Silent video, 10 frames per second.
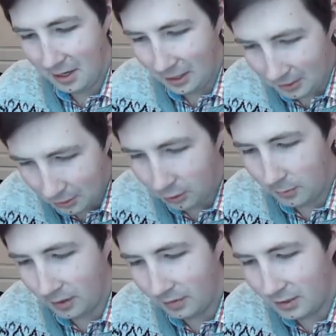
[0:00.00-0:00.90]
I told him
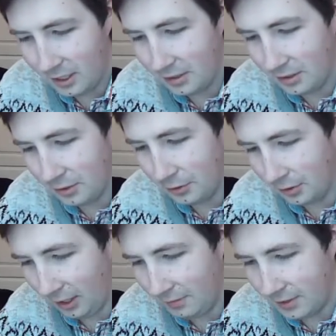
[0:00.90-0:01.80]
that if he takes another
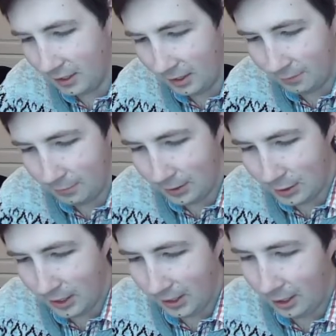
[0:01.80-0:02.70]
life debt after I
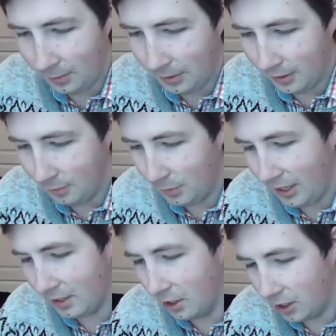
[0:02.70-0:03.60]
check out, I'm going to come
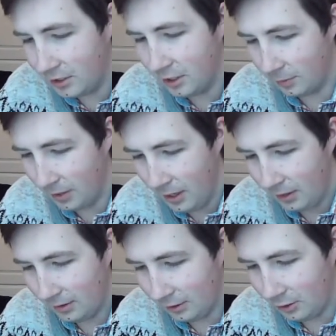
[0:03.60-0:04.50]
back and haunt him.
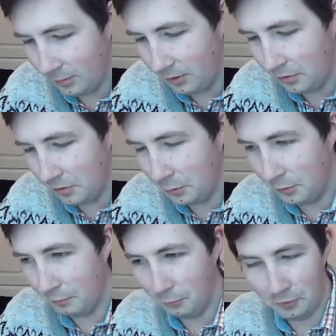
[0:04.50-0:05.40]
That's something you can do with
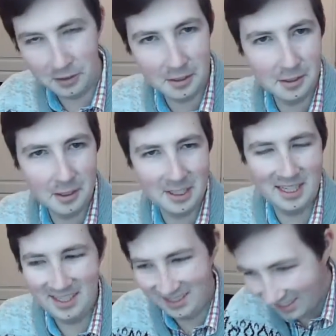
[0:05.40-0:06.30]
the Force, isn't it?
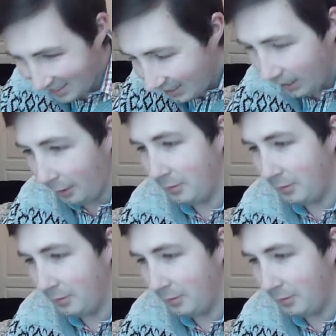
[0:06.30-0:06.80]
I'm